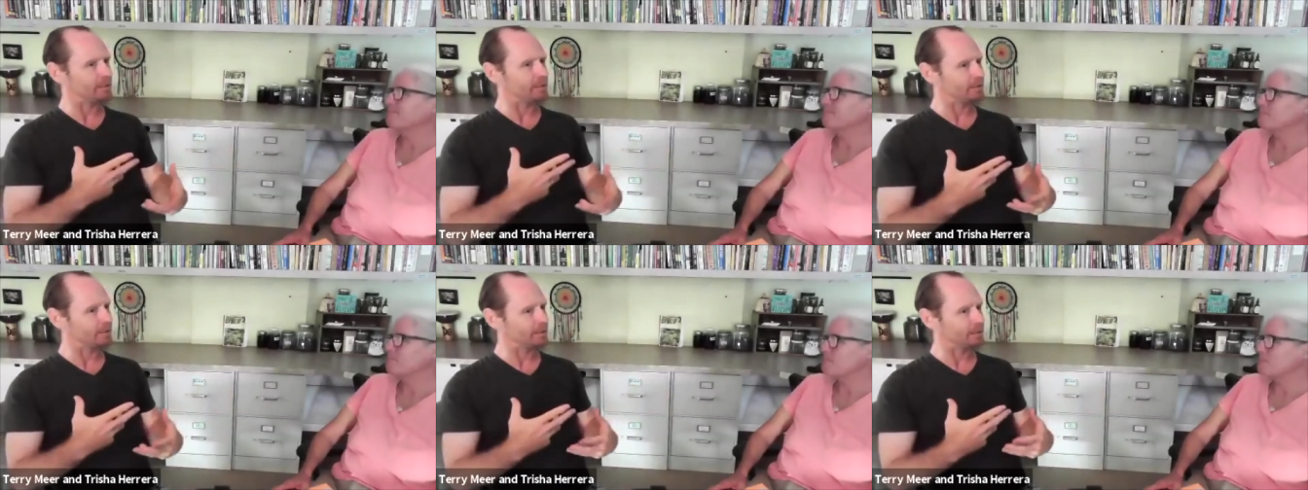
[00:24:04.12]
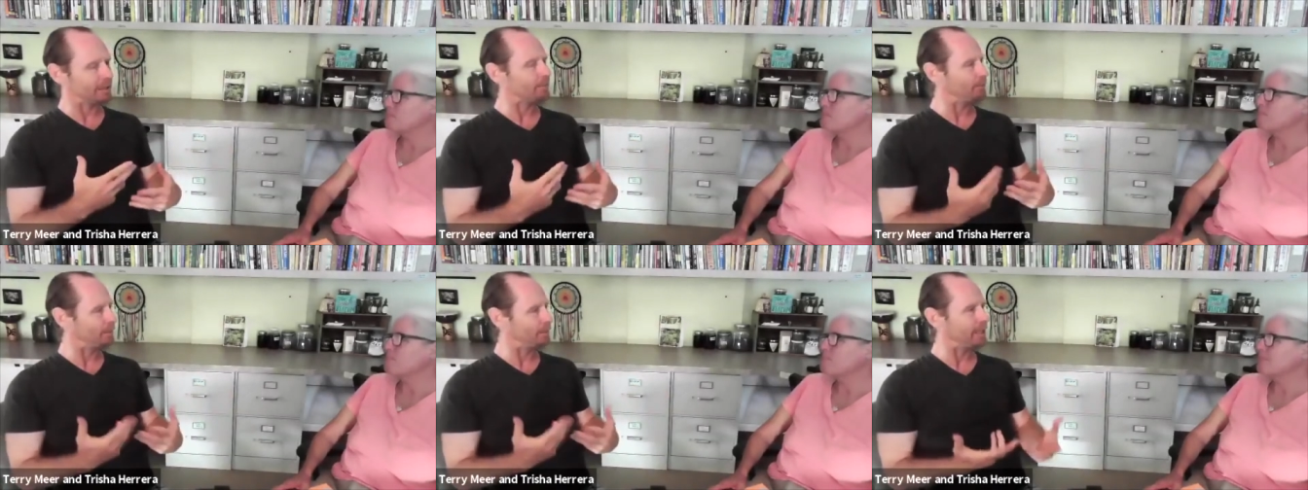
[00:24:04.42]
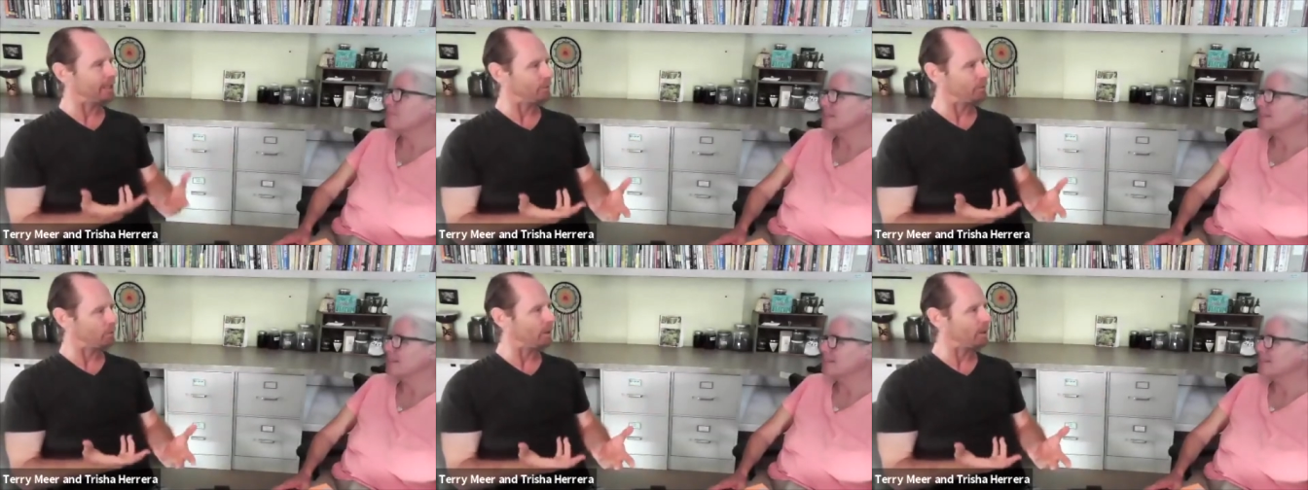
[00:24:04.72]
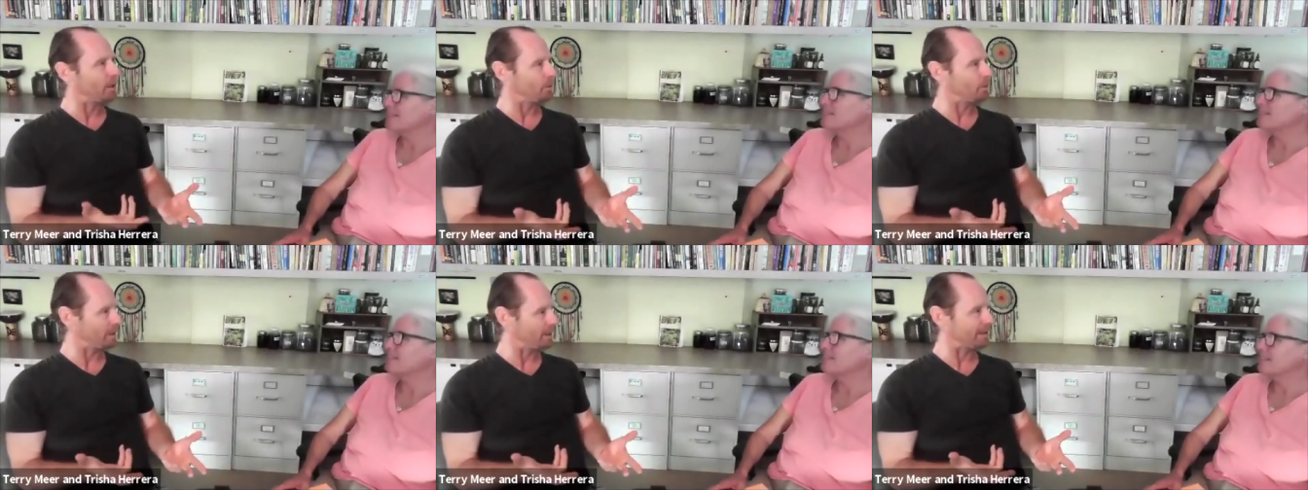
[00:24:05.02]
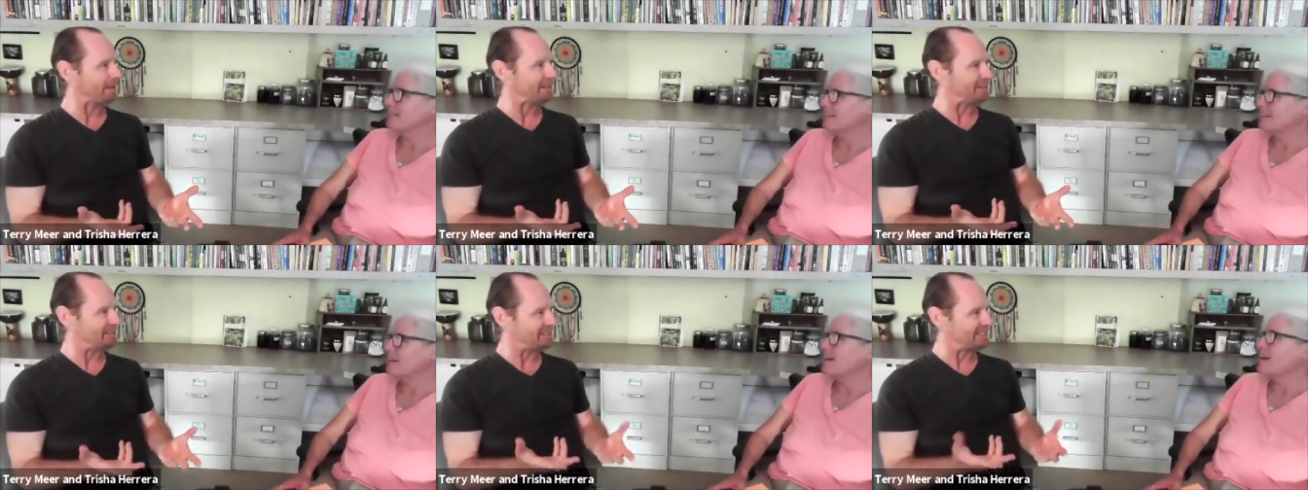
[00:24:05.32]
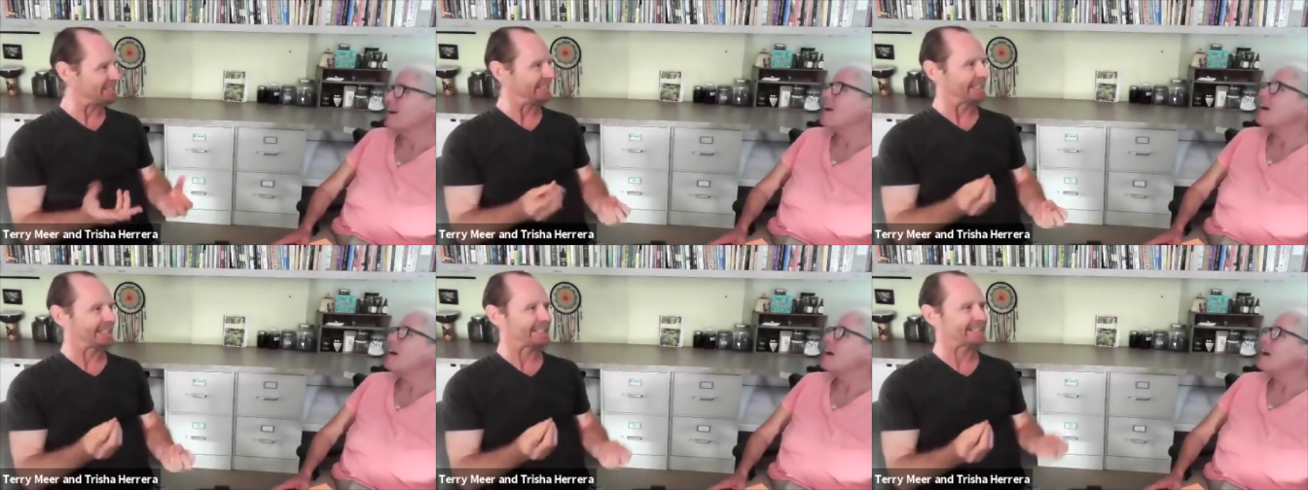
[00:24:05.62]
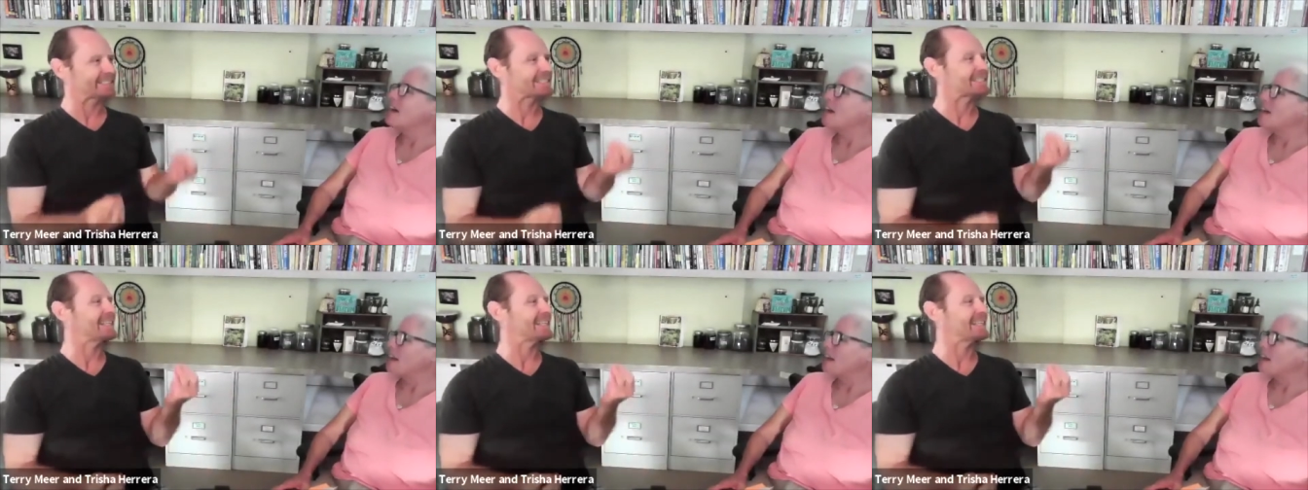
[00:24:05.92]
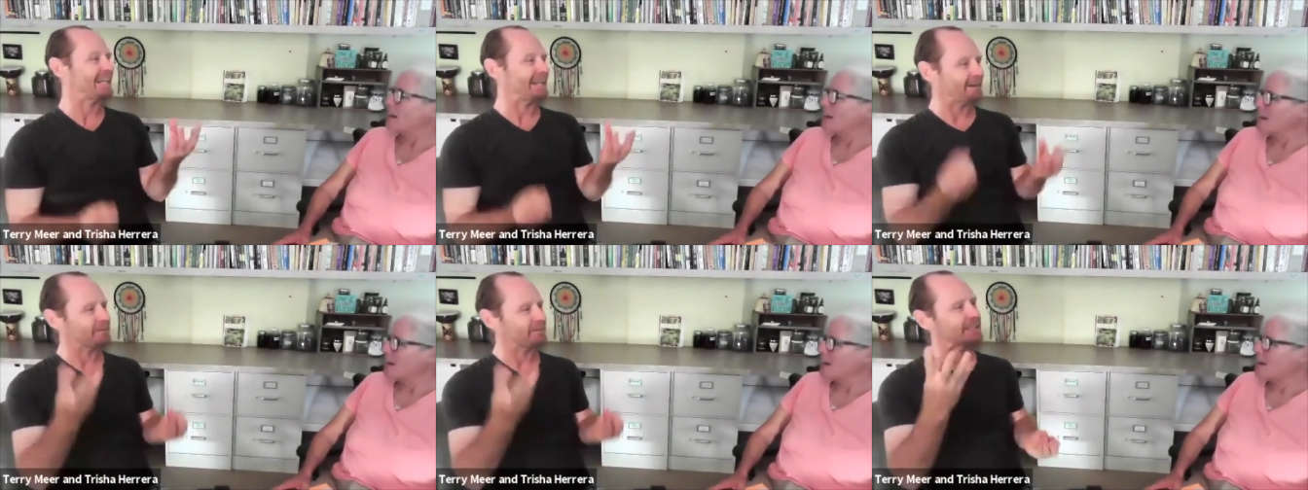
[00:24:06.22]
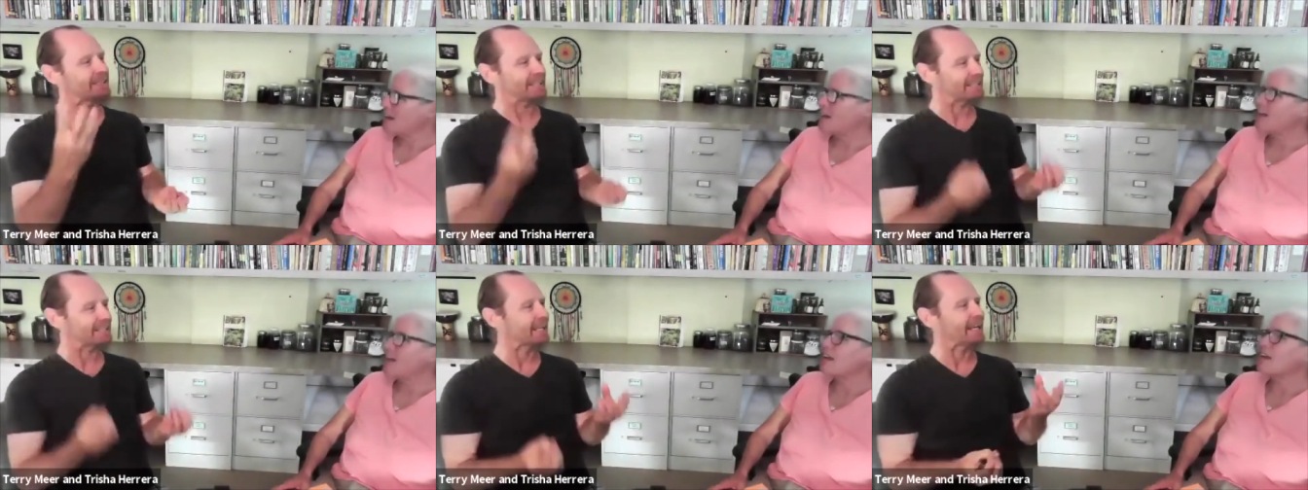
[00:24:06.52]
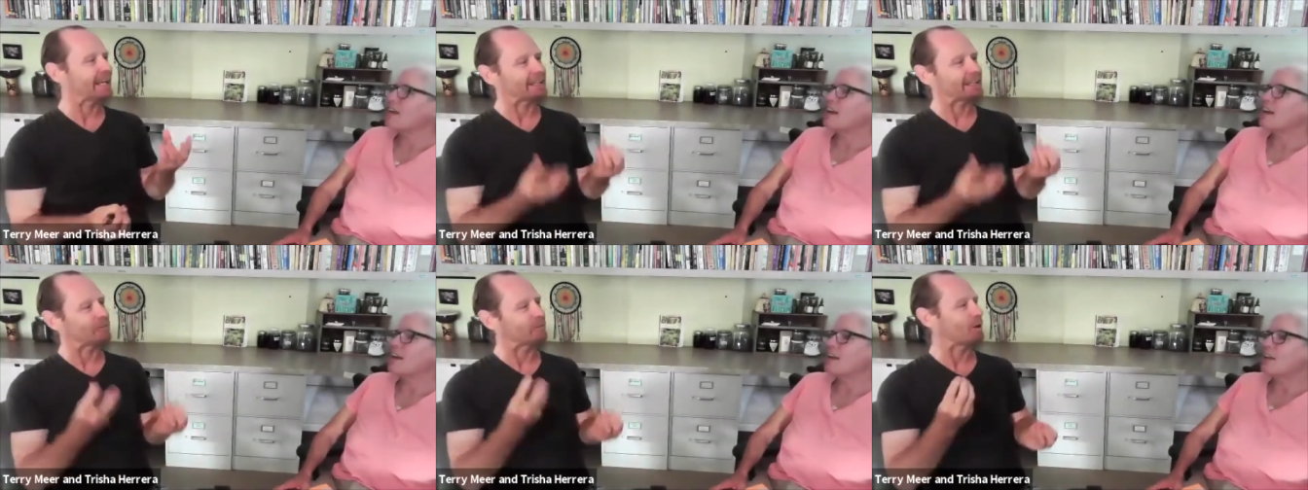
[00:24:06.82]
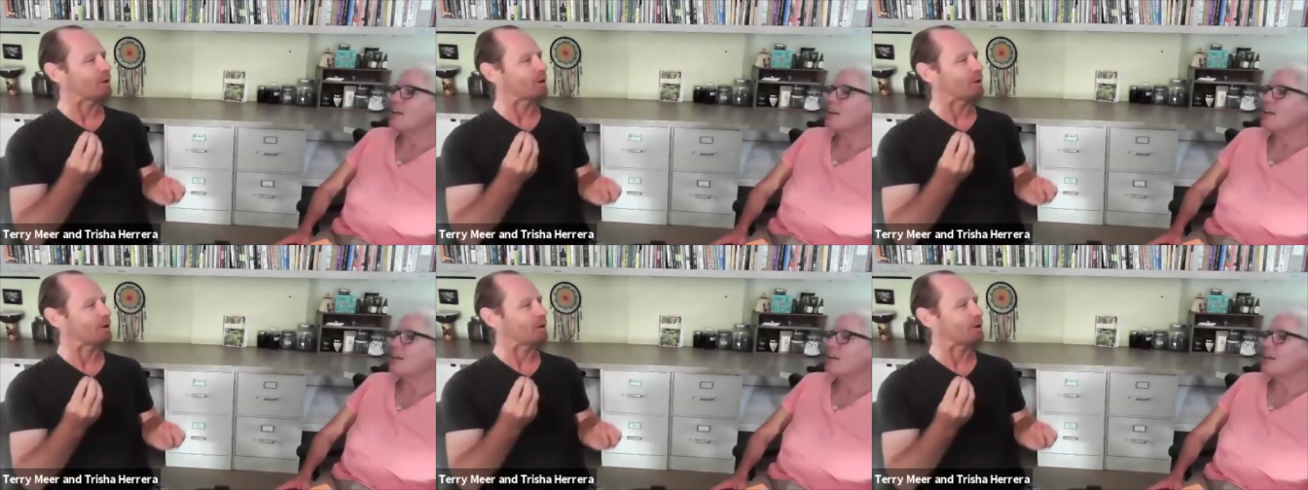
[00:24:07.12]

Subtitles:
they play well with others, and they just let everything kind of grow